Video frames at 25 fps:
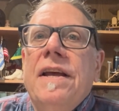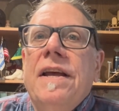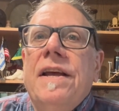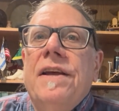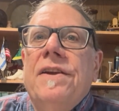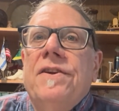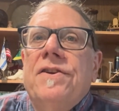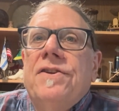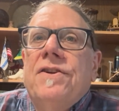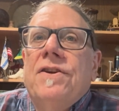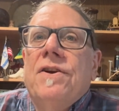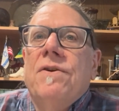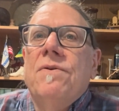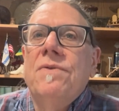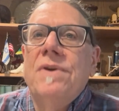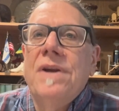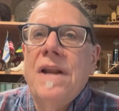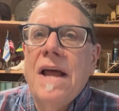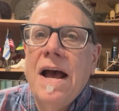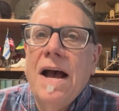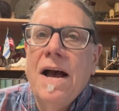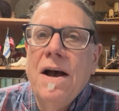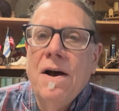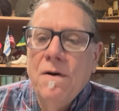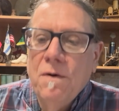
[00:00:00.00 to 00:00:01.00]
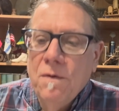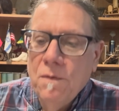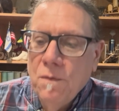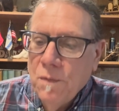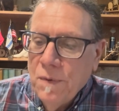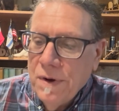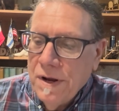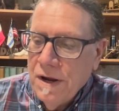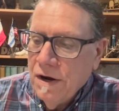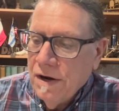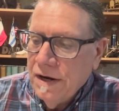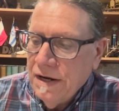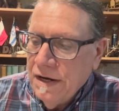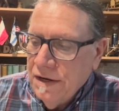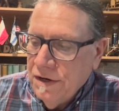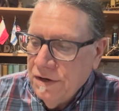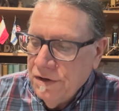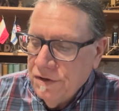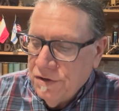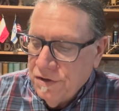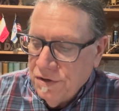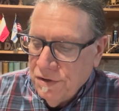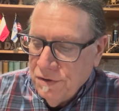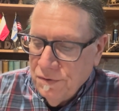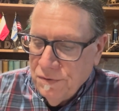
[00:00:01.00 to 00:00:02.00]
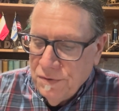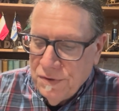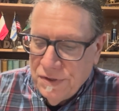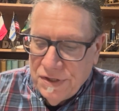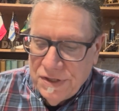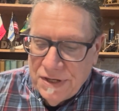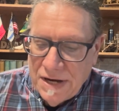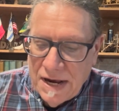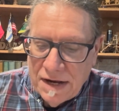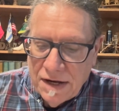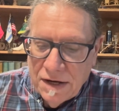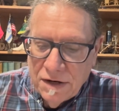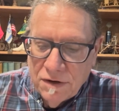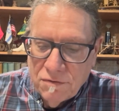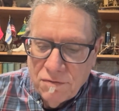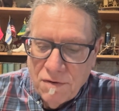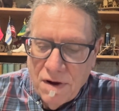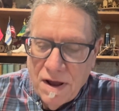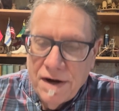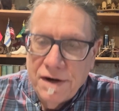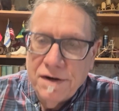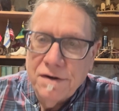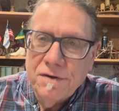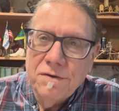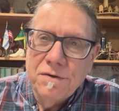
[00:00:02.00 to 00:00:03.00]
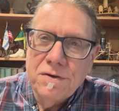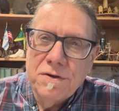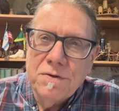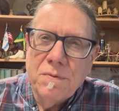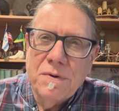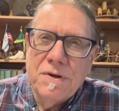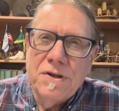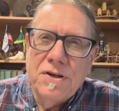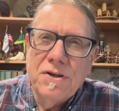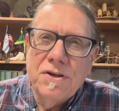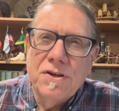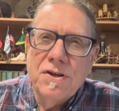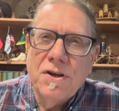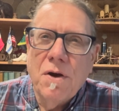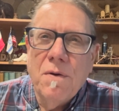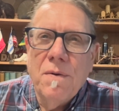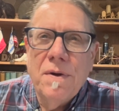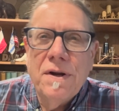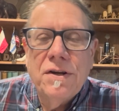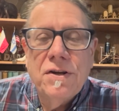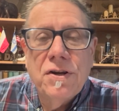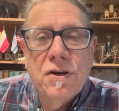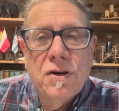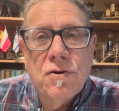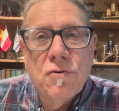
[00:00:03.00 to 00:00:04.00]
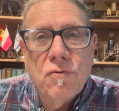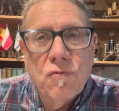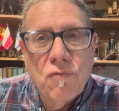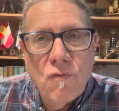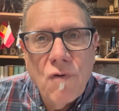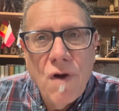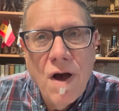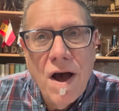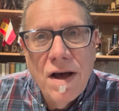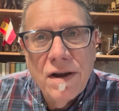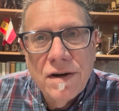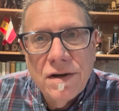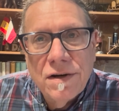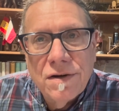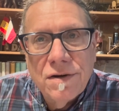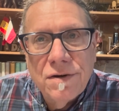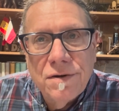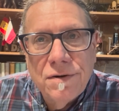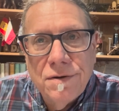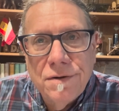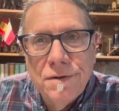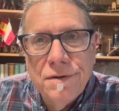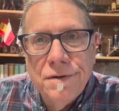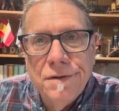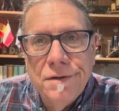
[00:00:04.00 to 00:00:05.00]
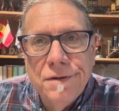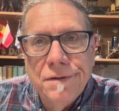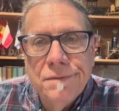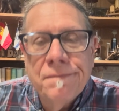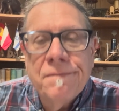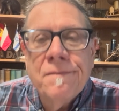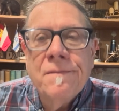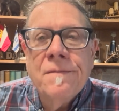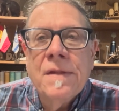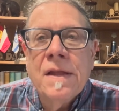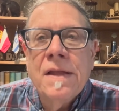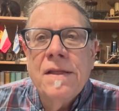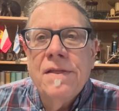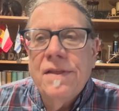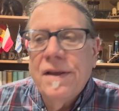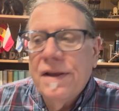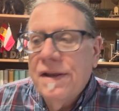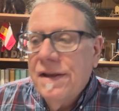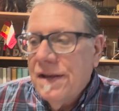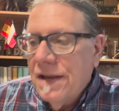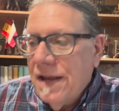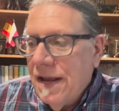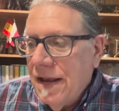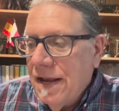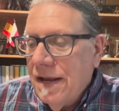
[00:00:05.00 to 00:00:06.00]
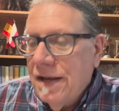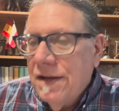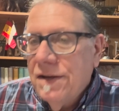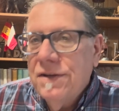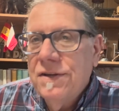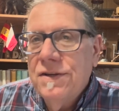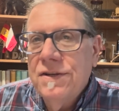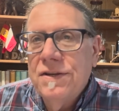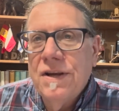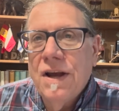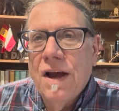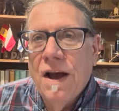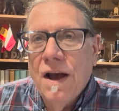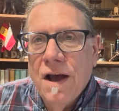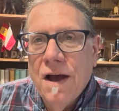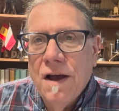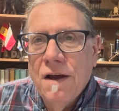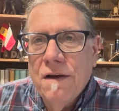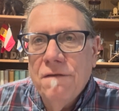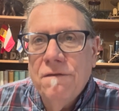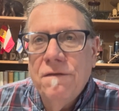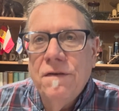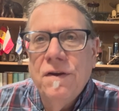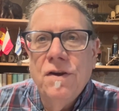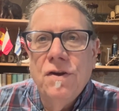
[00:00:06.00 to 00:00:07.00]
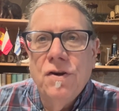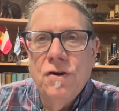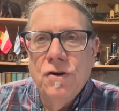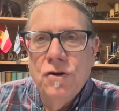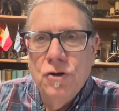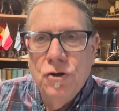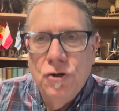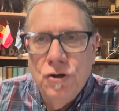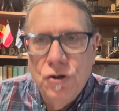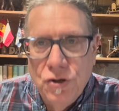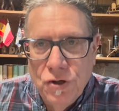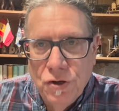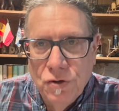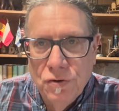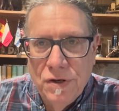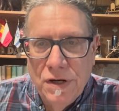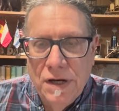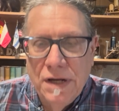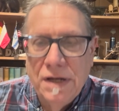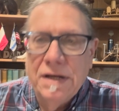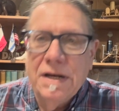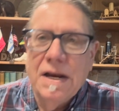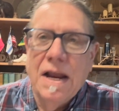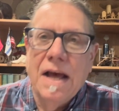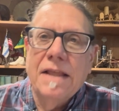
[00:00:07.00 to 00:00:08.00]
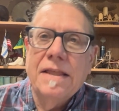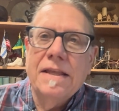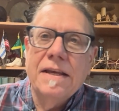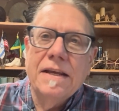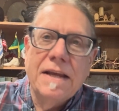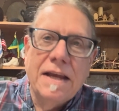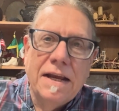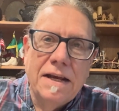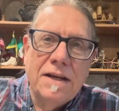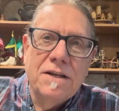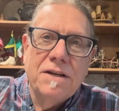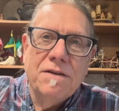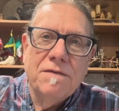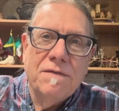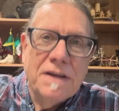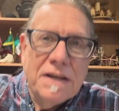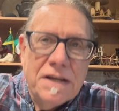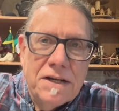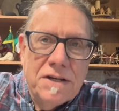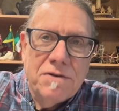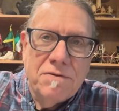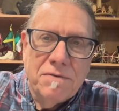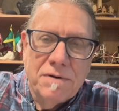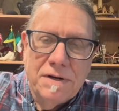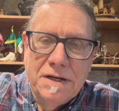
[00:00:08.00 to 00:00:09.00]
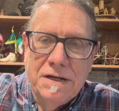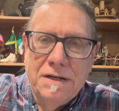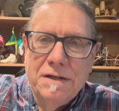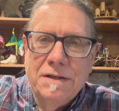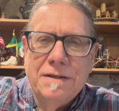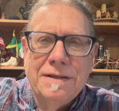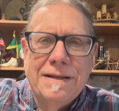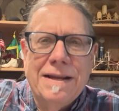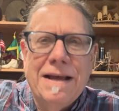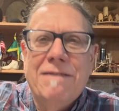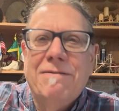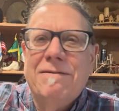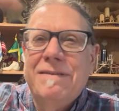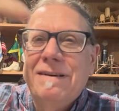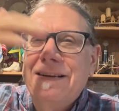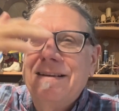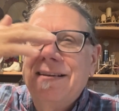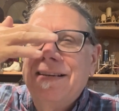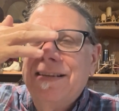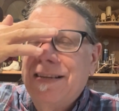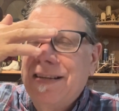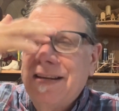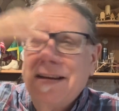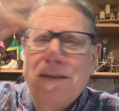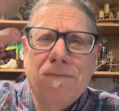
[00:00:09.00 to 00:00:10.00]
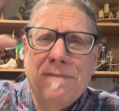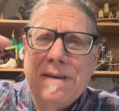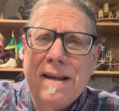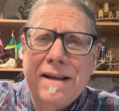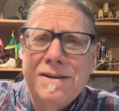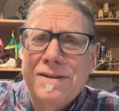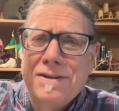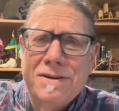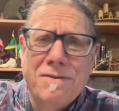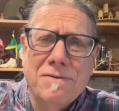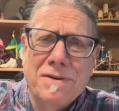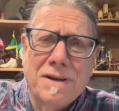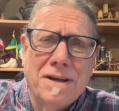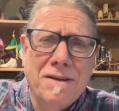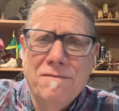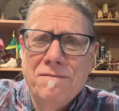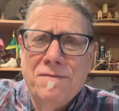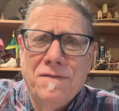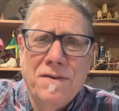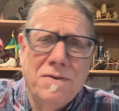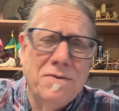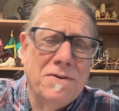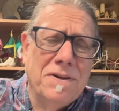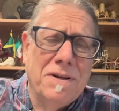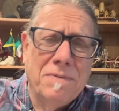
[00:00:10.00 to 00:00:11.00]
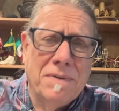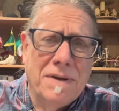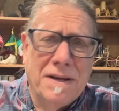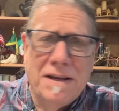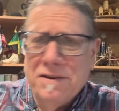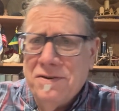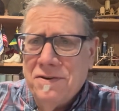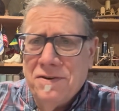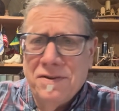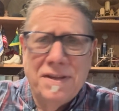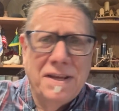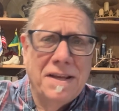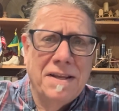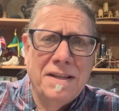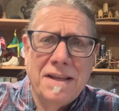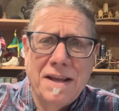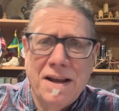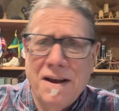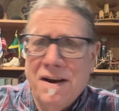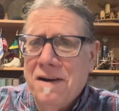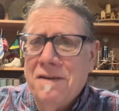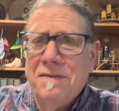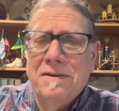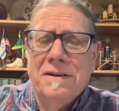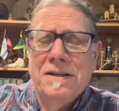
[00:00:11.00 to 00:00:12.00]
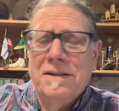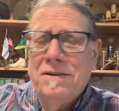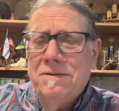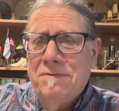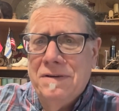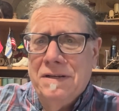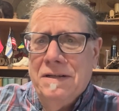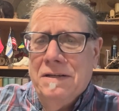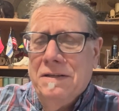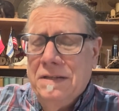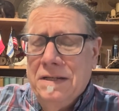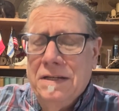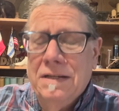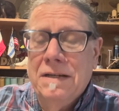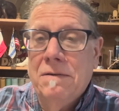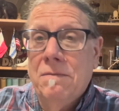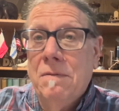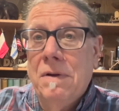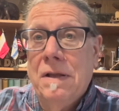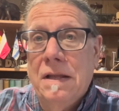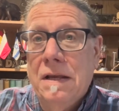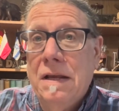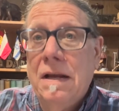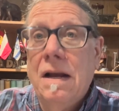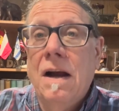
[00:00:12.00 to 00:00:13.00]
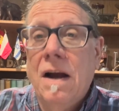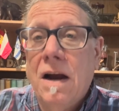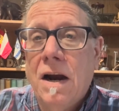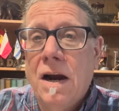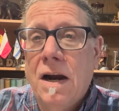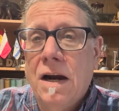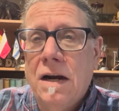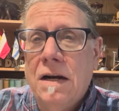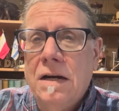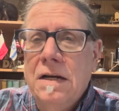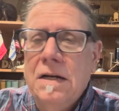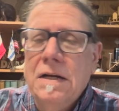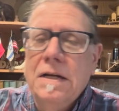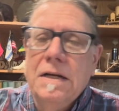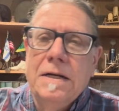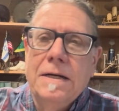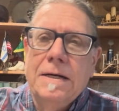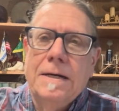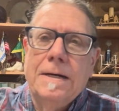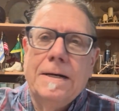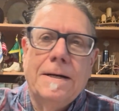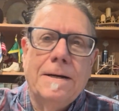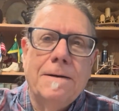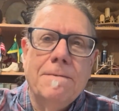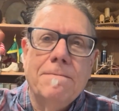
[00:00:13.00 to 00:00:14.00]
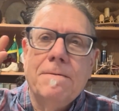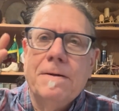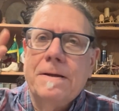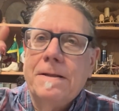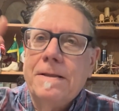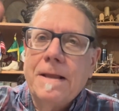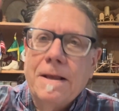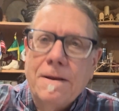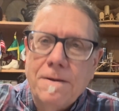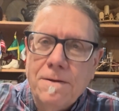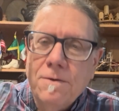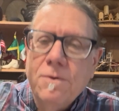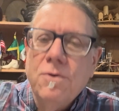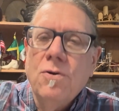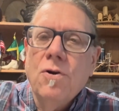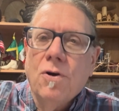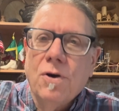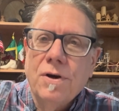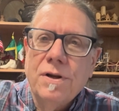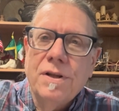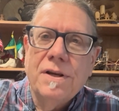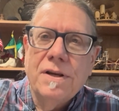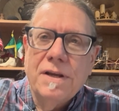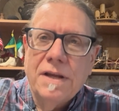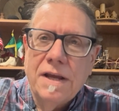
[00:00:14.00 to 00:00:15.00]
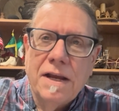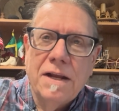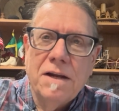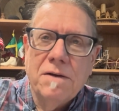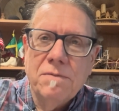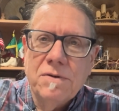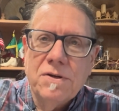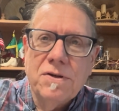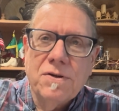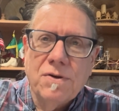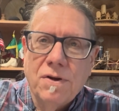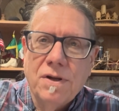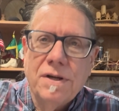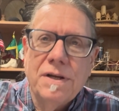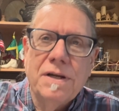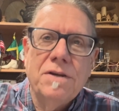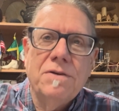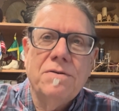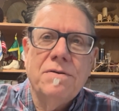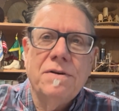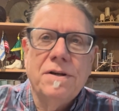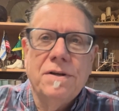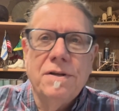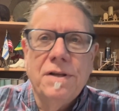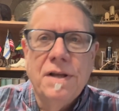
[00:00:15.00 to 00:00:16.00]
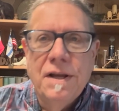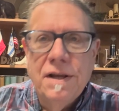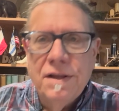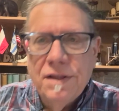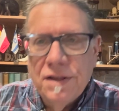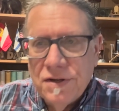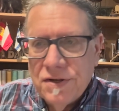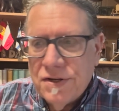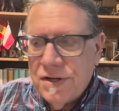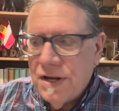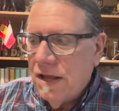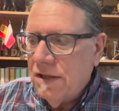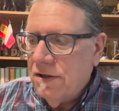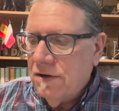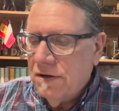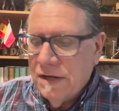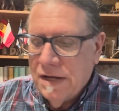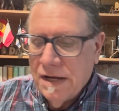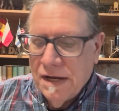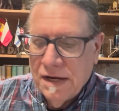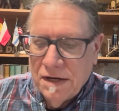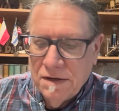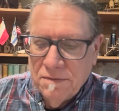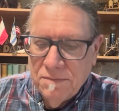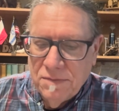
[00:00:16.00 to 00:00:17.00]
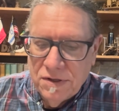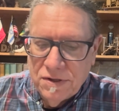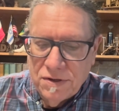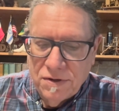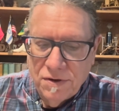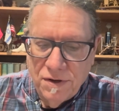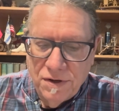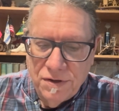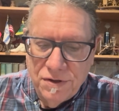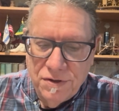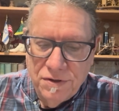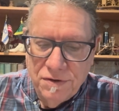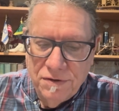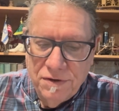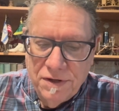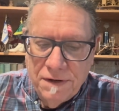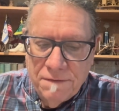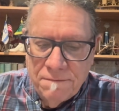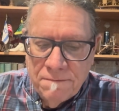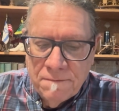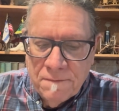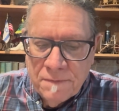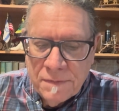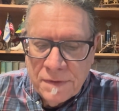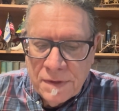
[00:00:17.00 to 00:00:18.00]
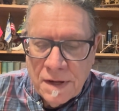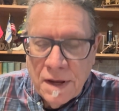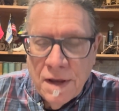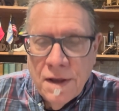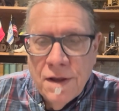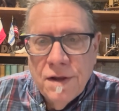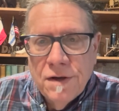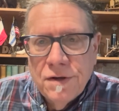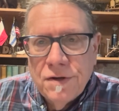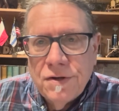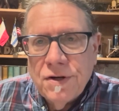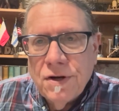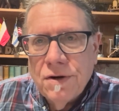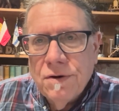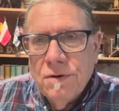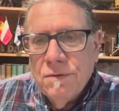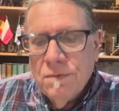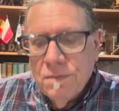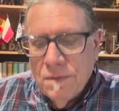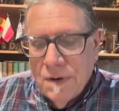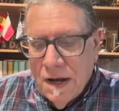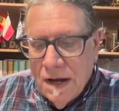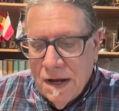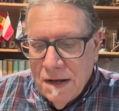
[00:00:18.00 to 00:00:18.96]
And so now we are into 2 Chronicles, which is going to chronicle the kings of Judah, not the kings of Israel. Now it gets so confusing because you think they are Israel, and well, they are. But the northern kingdom is called Israel. The southern kingdom is called Judah. So